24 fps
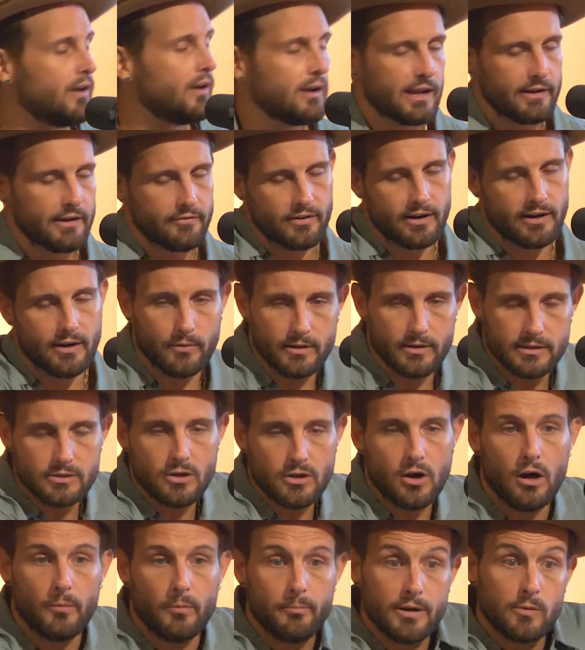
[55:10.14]
I forget what it's
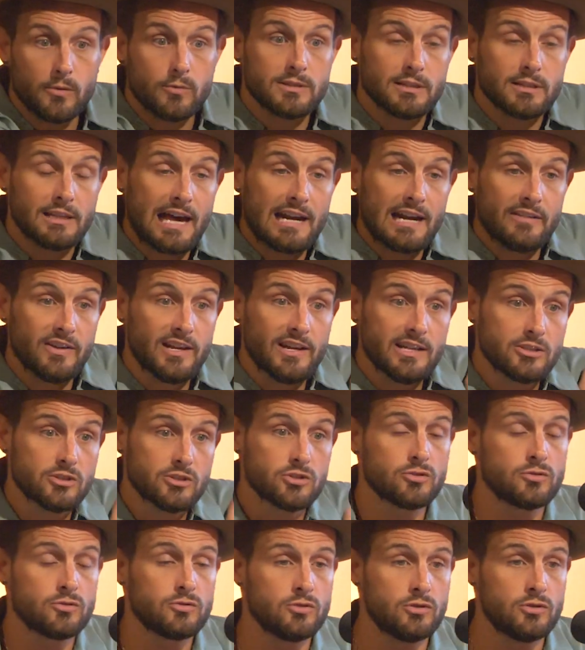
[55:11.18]
called, but it was a lot of
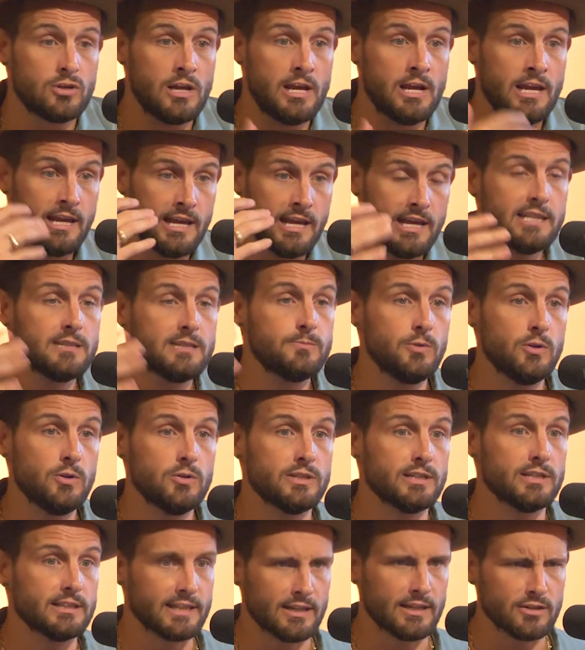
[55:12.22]
his
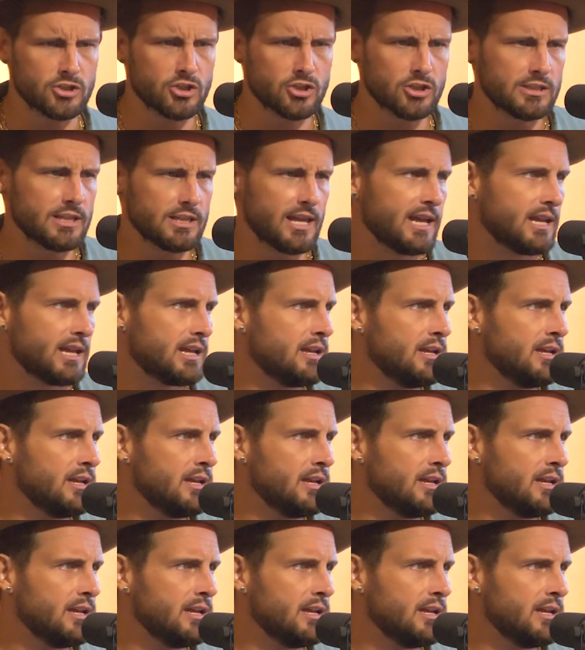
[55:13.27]
music that's just, like,